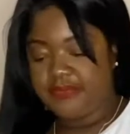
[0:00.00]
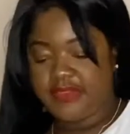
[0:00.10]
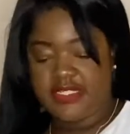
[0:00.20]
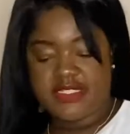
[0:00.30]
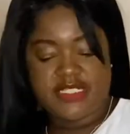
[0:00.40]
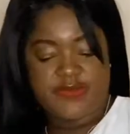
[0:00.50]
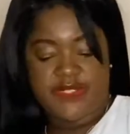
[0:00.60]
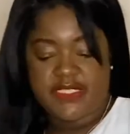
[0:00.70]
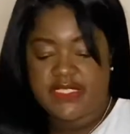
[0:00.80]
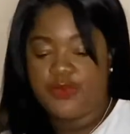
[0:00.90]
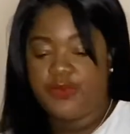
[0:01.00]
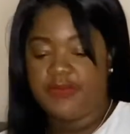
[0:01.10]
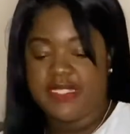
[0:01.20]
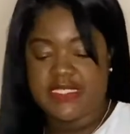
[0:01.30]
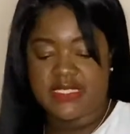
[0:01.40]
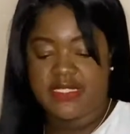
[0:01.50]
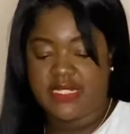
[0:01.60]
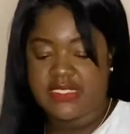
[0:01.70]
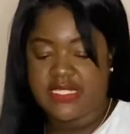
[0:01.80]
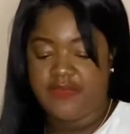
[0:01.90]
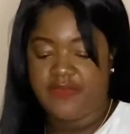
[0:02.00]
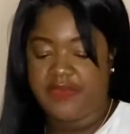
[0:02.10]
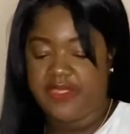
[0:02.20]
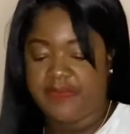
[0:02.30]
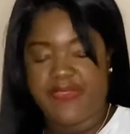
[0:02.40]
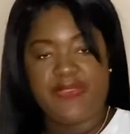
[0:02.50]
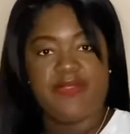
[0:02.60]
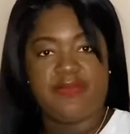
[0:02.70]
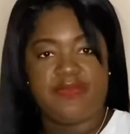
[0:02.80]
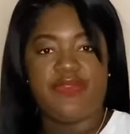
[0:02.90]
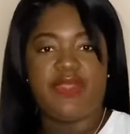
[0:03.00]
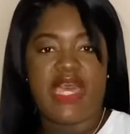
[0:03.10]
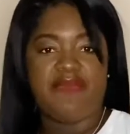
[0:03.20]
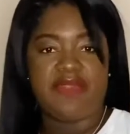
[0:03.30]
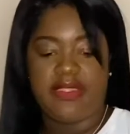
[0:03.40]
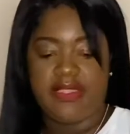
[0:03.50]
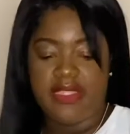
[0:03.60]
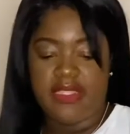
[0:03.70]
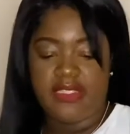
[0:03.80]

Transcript: It's just been super amazing, and I definitely recommend them if you're having, you